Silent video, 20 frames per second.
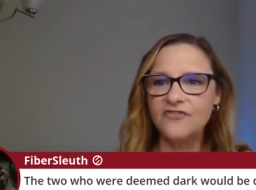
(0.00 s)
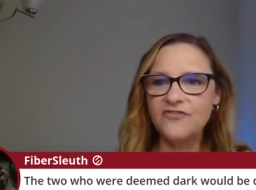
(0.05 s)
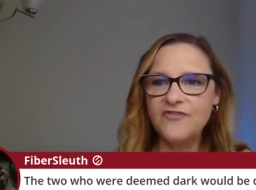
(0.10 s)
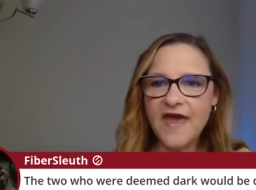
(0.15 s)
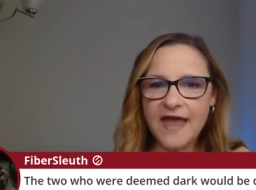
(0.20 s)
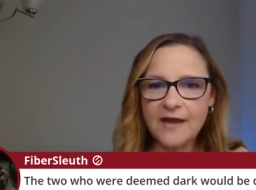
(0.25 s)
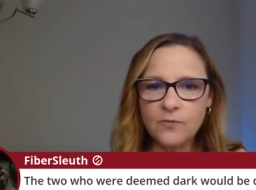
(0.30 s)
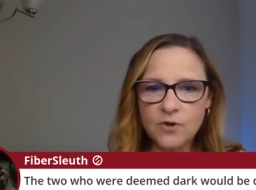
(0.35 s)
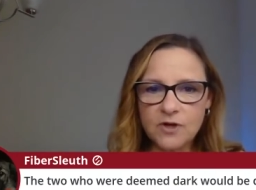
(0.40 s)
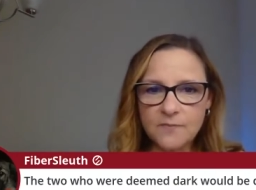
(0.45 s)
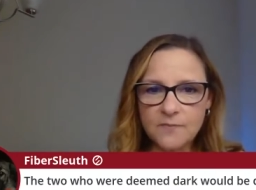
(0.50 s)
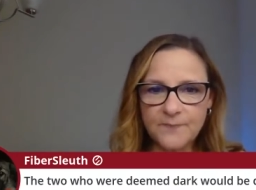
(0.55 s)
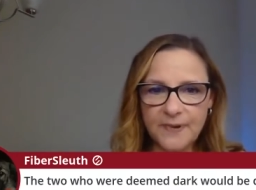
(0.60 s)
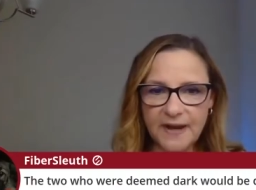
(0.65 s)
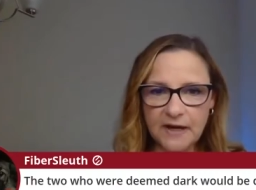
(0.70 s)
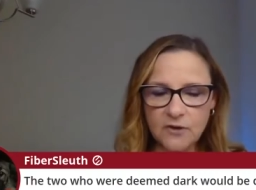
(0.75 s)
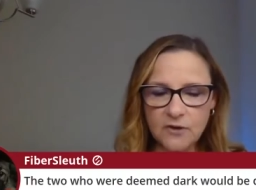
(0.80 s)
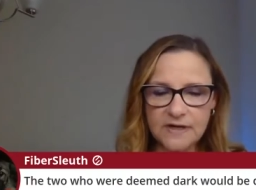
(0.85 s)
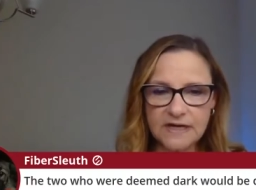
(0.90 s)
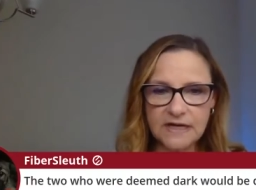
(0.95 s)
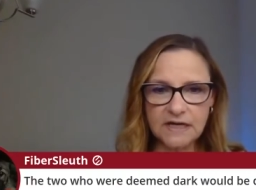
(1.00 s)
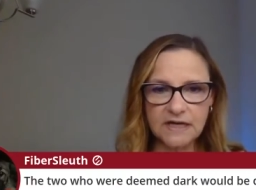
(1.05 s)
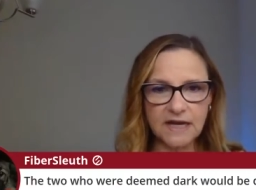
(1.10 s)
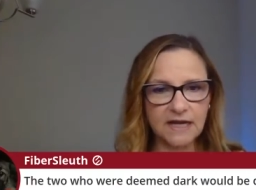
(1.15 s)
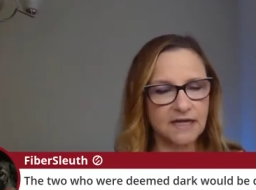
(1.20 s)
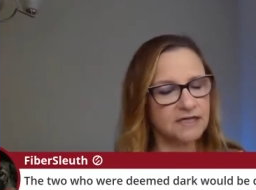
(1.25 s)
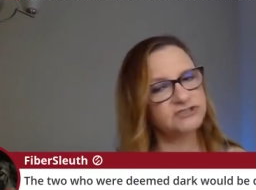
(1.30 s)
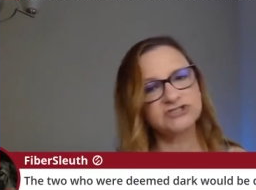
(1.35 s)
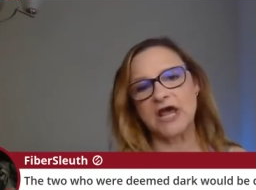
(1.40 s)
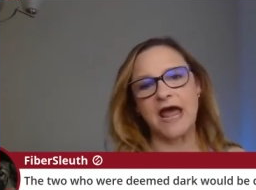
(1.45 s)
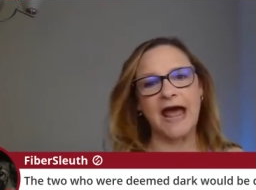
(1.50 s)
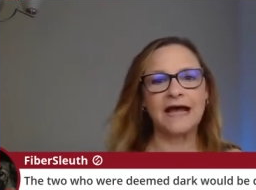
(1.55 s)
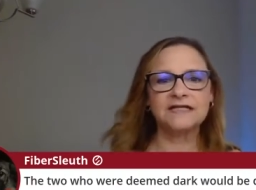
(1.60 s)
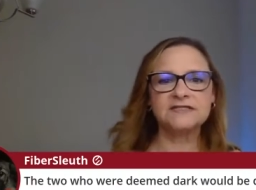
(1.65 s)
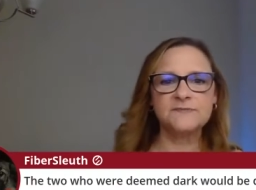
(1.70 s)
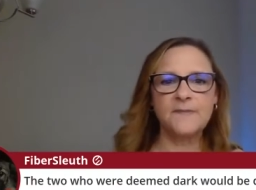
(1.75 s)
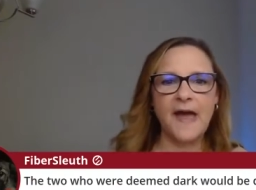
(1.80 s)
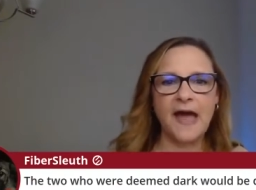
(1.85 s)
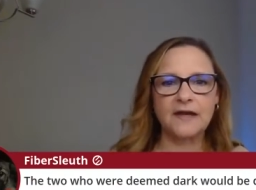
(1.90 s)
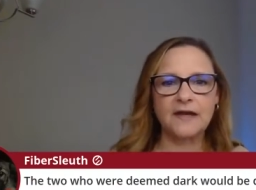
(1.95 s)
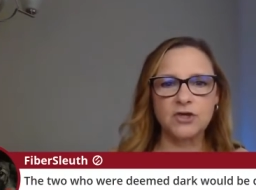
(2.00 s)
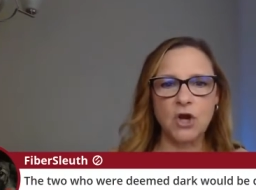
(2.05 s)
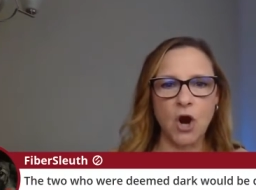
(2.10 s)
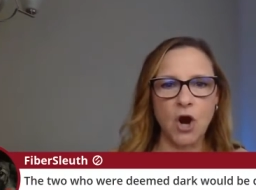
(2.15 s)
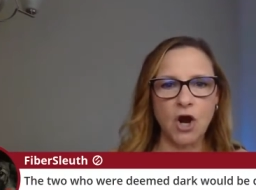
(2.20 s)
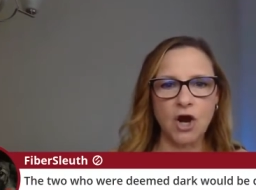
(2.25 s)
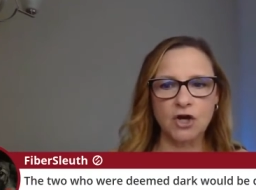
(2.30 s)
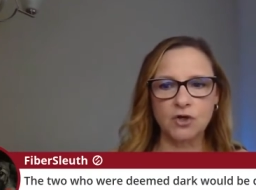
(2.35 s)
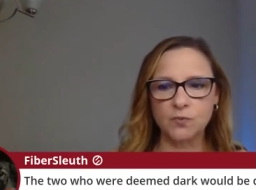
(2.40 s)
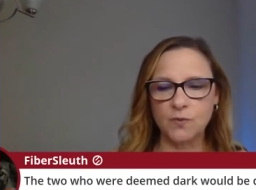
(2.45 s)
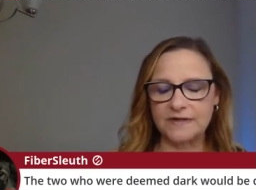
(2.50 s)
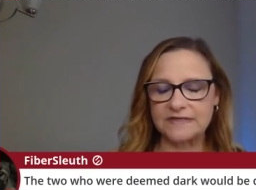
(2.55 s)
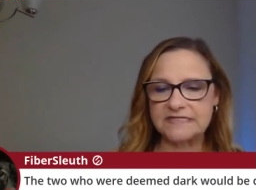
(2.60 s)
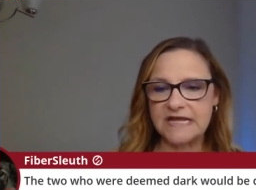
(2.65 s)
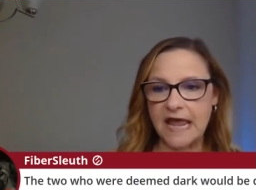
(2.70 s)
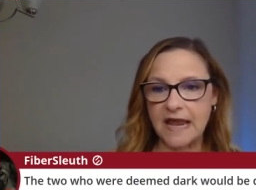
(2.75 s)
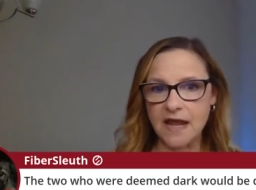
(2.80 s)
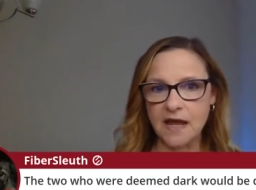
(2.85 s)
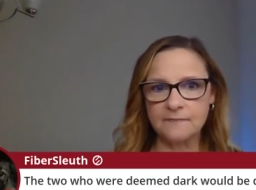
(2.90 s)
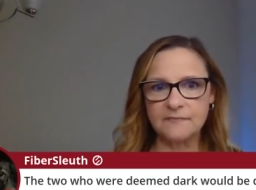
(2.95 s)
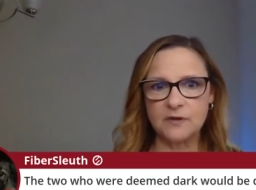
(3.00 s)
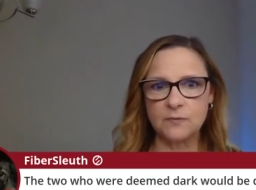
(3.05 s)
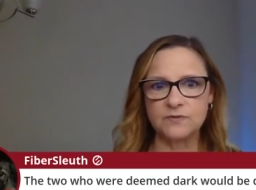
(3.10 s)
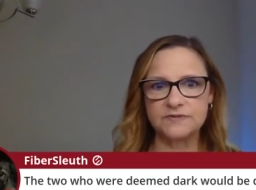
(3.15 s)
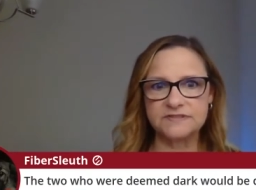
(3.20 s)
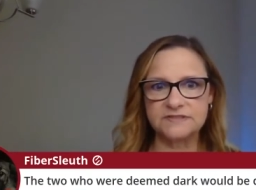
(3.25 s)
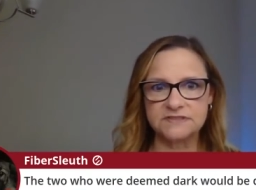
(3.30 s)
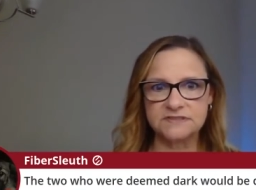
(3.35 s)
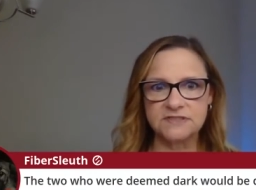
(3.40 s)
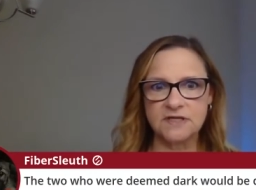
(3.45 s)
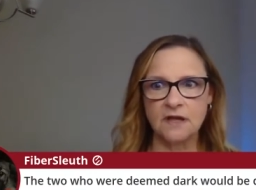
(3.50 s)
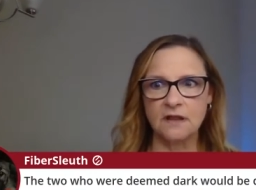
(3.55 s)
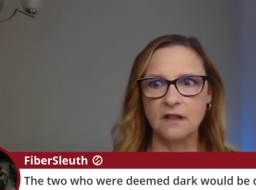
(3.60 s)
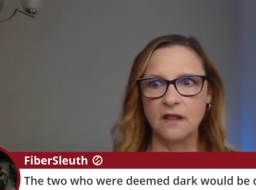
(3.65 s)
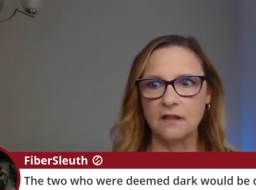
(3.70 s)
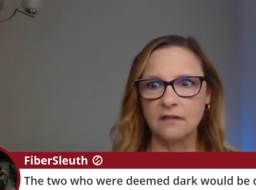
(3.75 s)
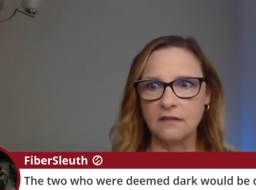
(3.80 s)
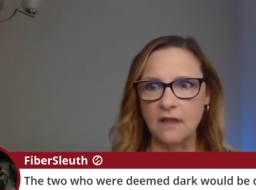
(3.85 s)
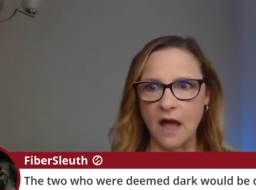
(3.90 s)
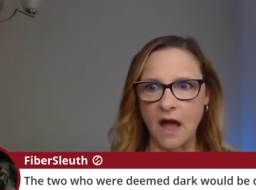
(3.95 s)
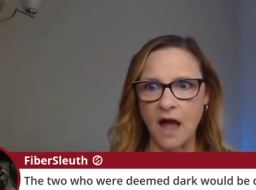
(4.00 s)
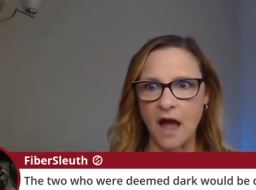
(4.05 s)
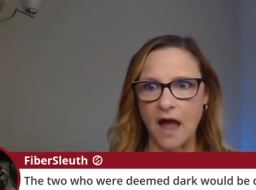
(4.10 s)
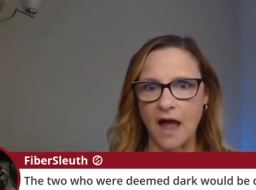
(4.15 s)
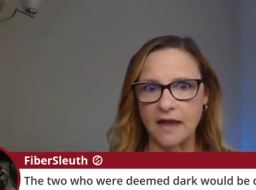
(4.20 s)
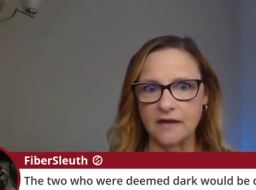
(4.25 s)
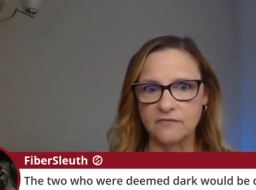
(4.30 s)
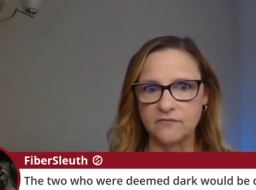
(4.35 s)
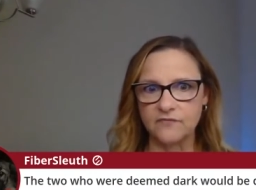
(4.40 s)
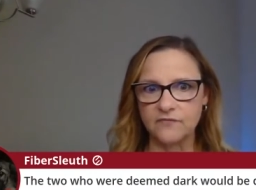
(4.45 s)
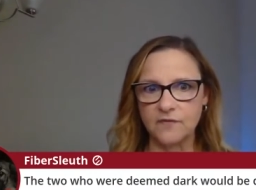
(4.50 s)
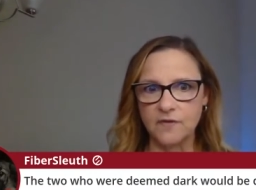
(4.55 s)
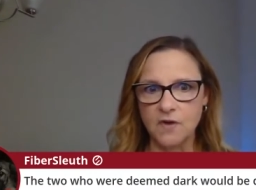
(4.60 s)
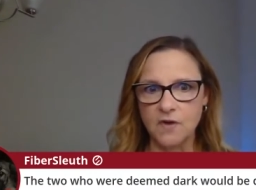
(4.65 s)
they were buried in Chad's backyard when Tammy was still alive.